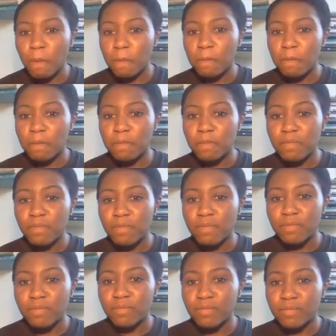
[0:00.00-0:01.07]

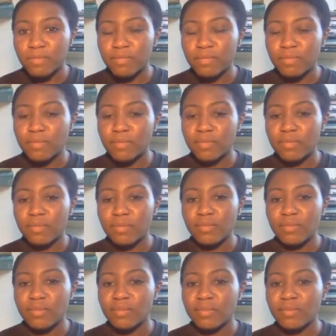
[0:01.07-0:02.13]

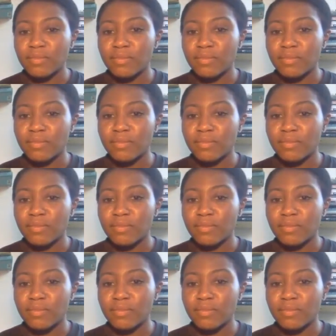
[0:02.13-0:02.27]
(not speaking)